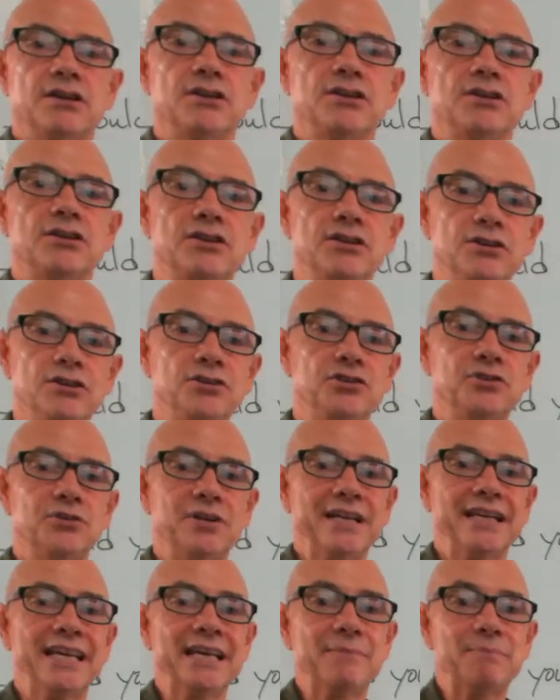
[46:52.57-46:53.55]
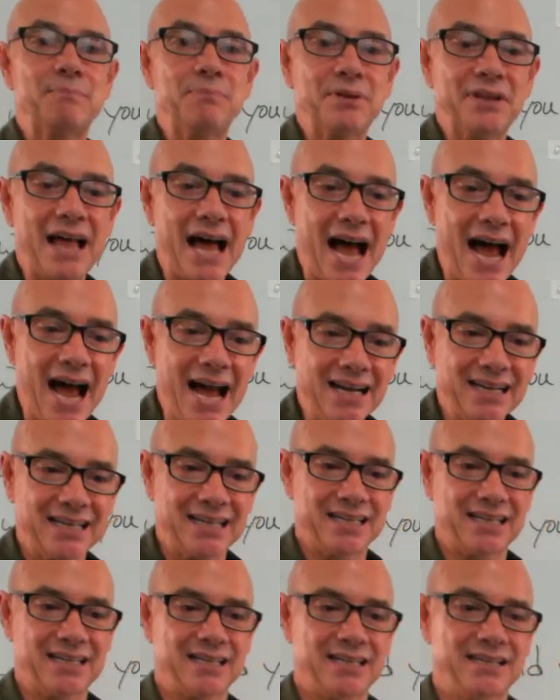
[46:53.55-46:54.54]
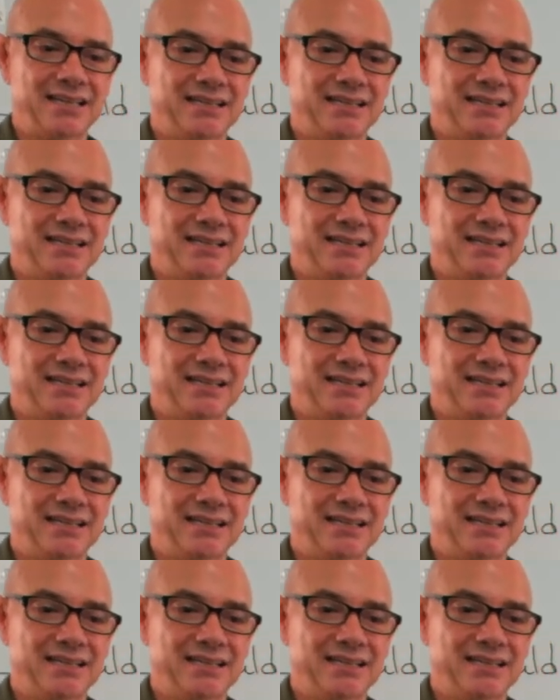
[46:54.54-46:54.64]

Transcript: You drink it black?